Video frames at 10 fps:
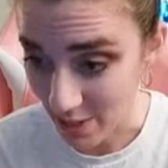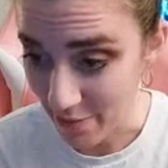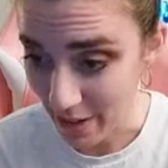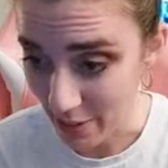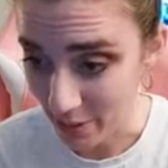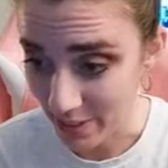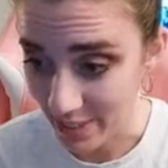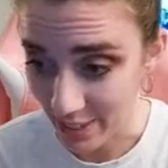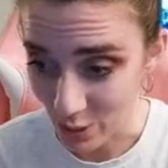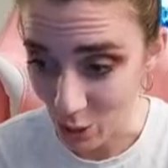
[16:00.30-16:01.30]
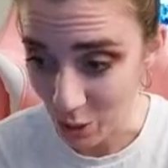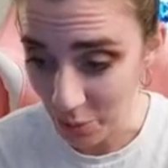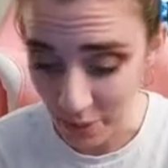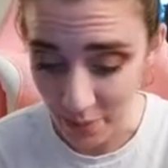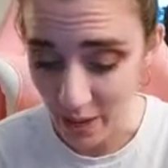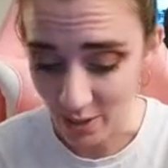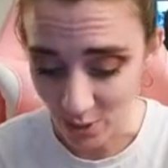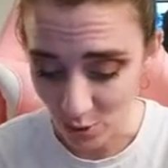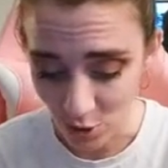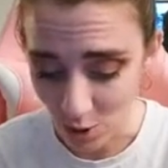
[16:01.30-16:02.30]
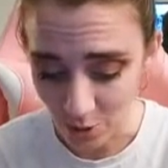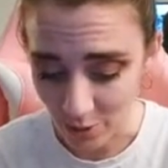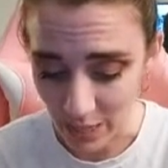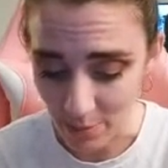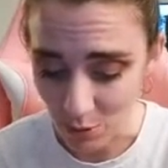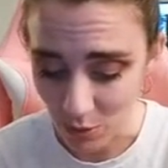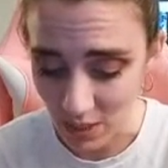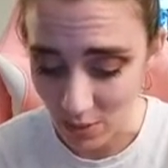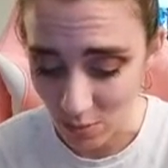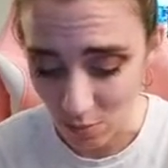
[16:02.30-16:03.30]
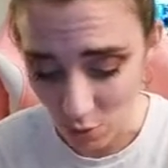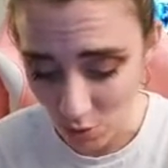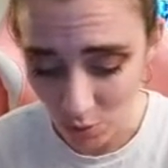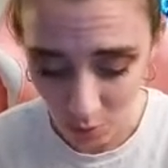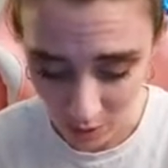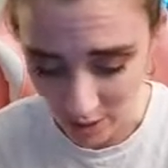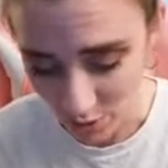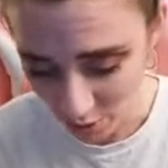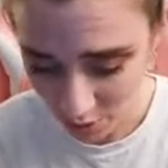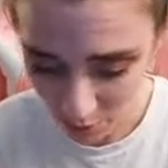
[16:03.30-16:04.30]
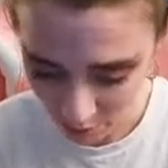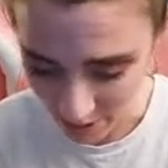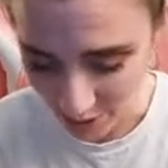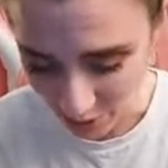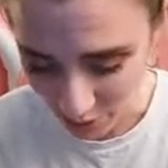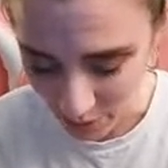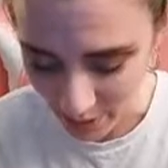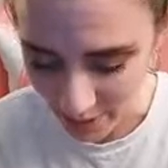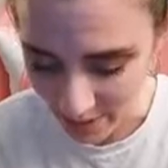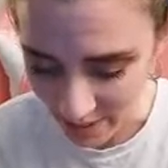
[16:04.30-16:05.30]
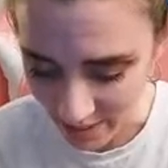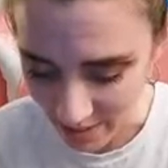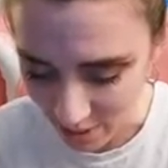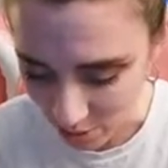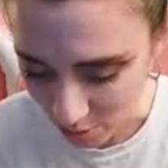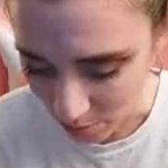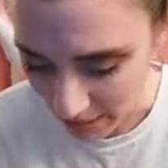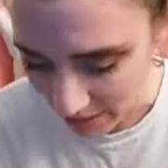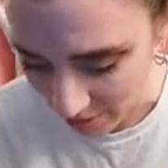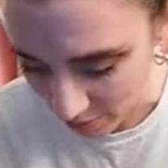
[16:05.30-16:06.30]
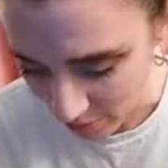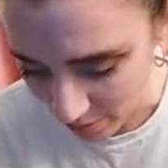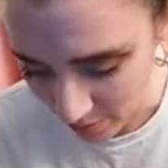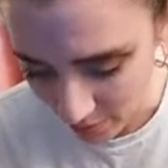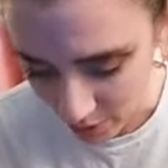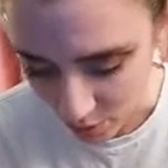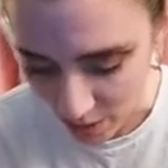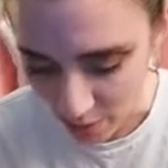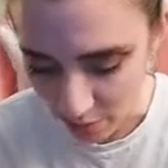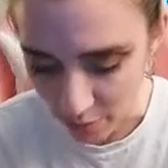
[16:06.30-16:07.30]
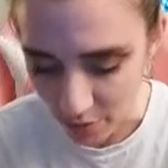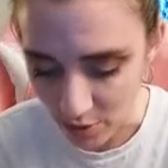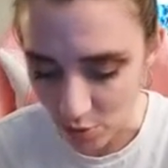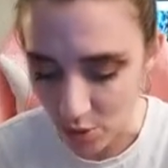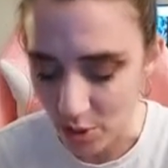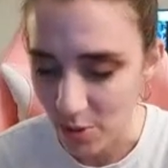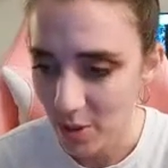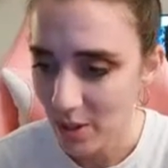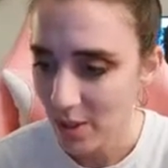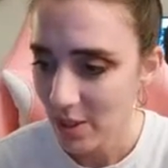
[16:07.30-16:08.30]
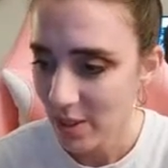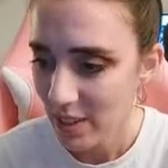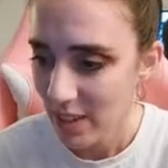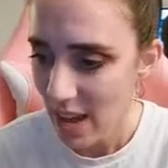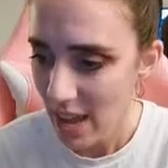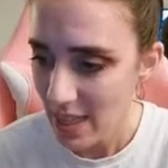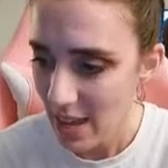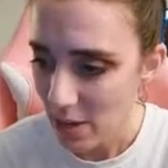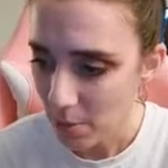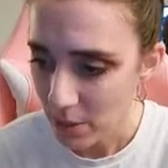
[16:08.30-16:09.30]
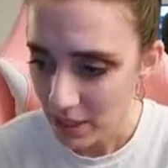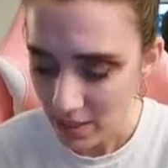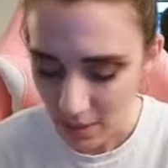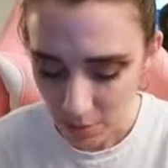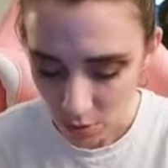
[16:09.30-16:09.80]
in the following stitch all the way around. You just alternate between 2, 1, 2, 1, 2, 1, and that's the whole pattern around for this row. And that'll bring us up to